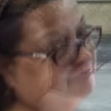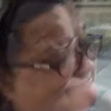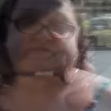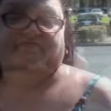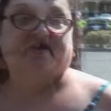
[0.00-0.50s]

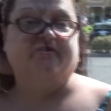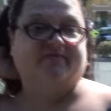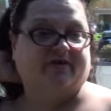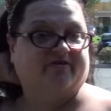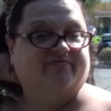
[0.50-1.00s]
It's very,
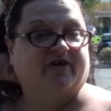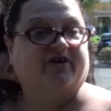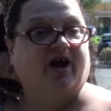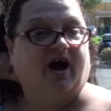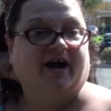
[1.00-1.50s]
very,
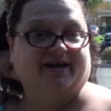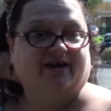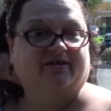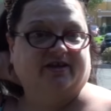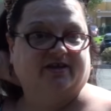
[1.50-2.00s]
very hot
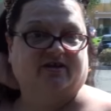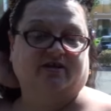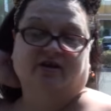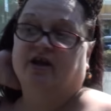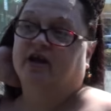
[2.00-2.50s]
out here, uh